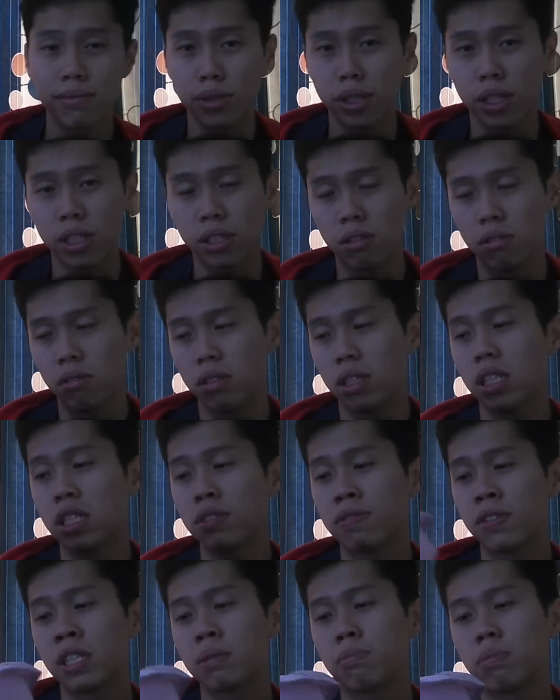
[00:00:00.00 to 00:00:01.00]
What you can do. It is
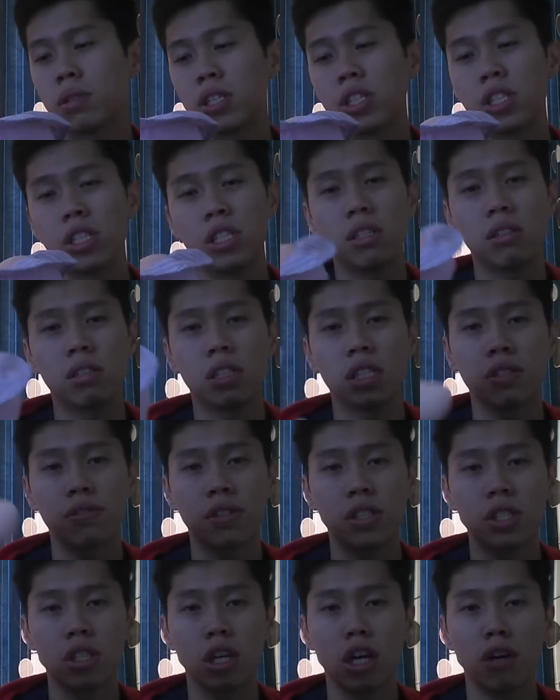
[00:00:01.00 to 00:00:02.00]
very plushy. It is
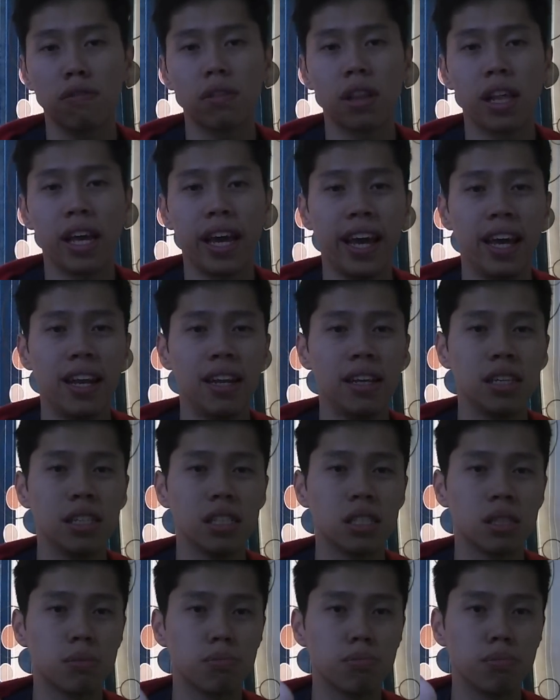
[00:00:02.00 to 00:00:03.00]
very soft. The head is